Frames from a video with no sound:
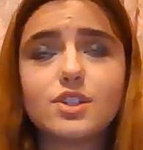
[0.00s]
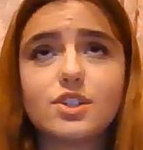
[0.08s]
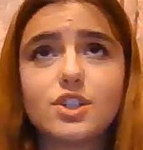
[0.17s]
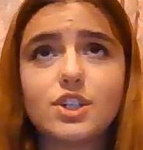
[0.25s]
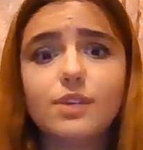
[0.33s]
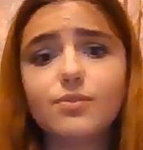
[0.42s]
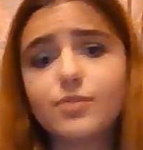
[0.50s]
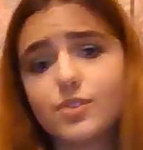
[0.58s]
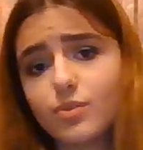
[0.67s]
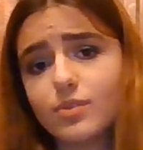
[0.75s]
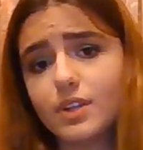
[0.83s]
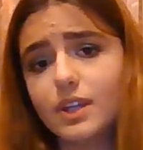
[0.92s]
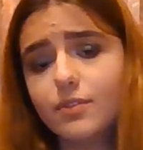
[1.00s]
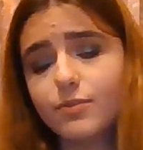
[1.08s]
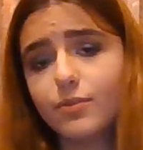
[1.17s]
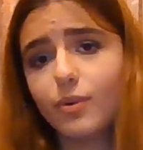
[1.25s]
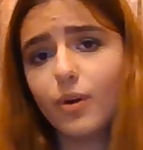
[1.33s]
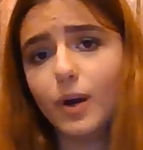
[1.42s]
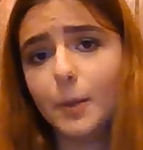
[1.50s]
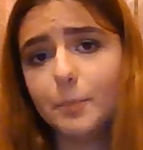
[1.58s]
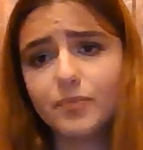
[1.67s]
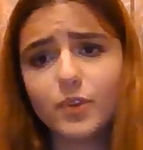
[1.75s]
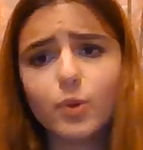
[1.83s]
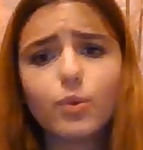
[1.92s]
chief attorney for
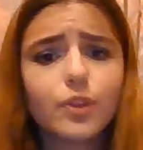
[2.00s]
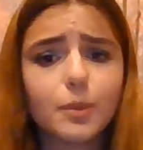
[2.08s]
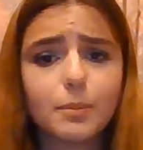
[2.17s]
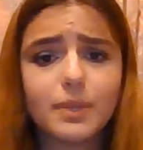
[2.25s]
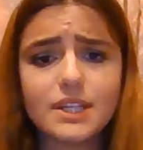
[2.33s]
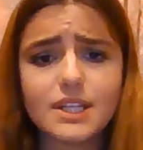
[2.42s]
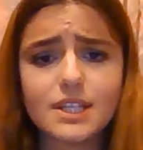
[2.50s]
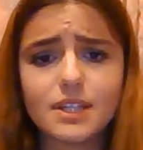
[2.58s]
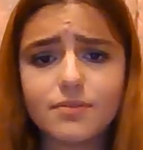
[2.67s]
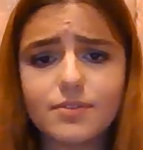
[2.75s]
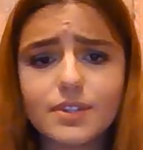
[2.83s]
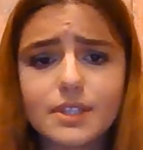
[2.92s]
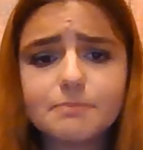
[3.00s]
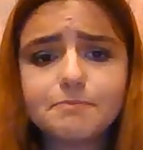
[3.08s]
all the plaintiffs.